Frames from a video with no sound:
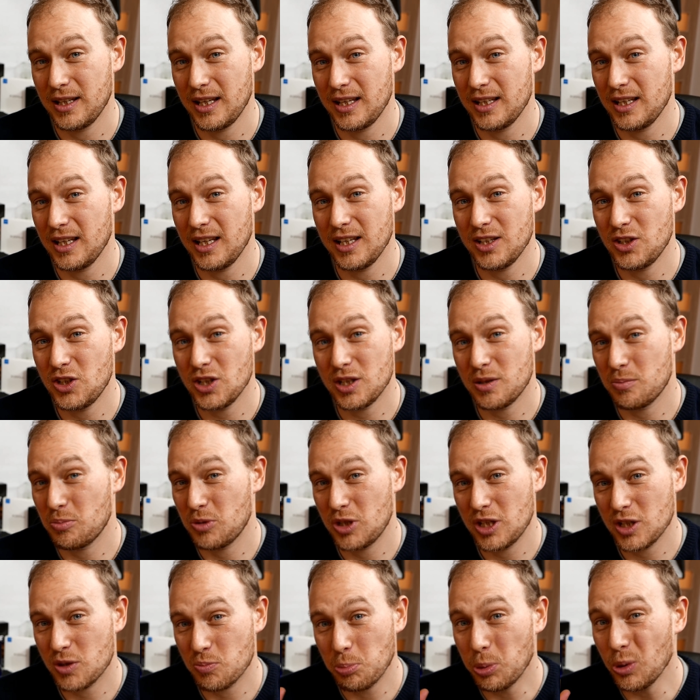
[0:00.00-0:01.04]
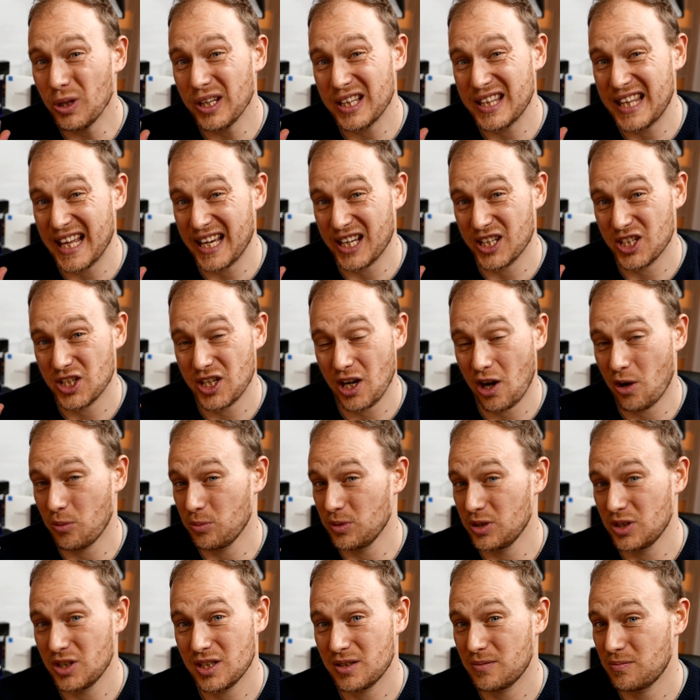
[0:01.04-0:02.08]
it, it just, just put it there,
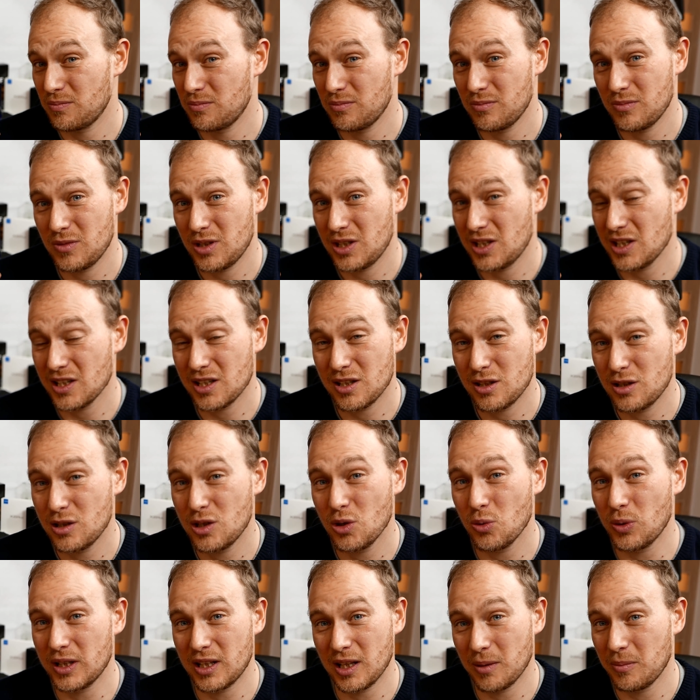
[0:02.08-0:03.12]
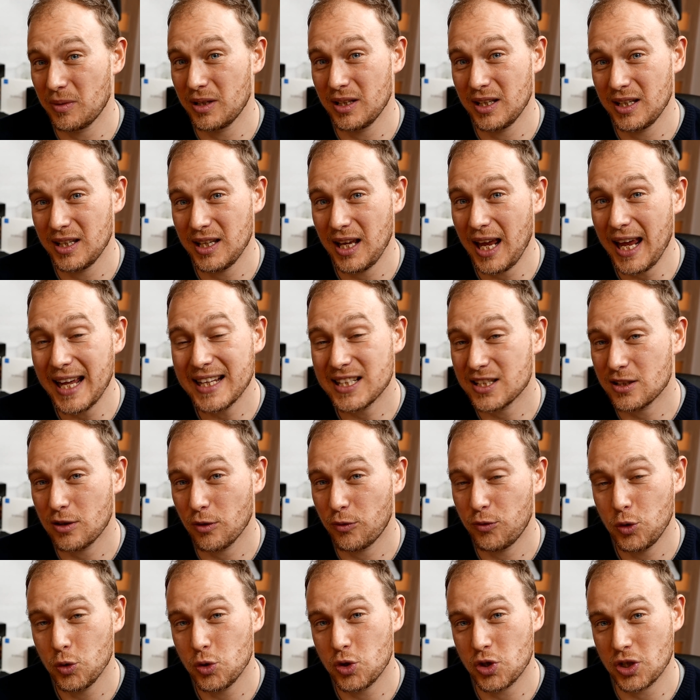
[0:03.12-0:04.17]
Xiaomi, just just do it. I mean, it's the
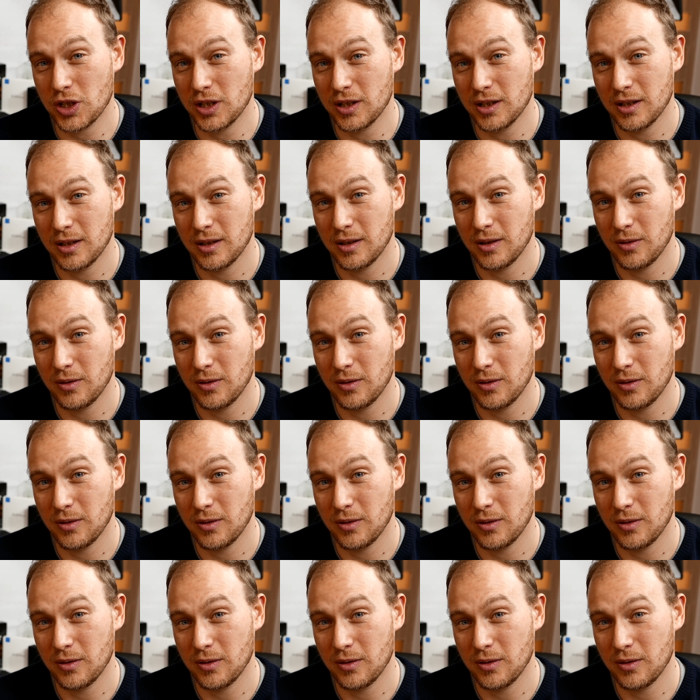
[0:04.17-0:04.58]
future.